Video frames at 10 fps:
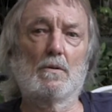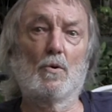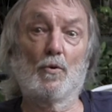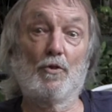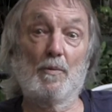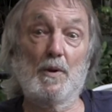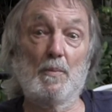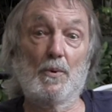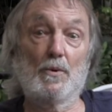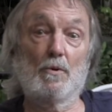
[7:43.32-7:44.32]
ordinary
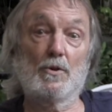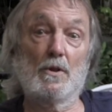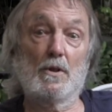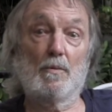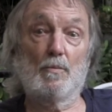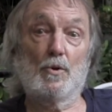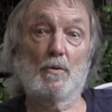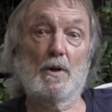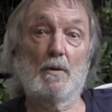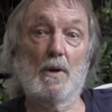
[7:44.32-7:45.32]
people who want to learn more
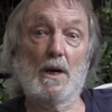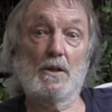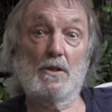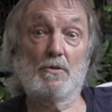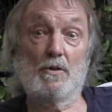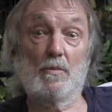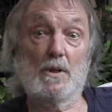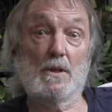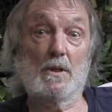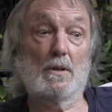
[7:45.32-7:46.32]
about black history,
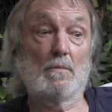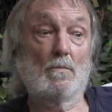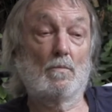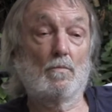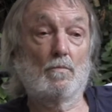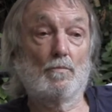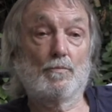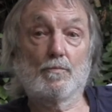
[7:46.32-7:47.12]
basically. And I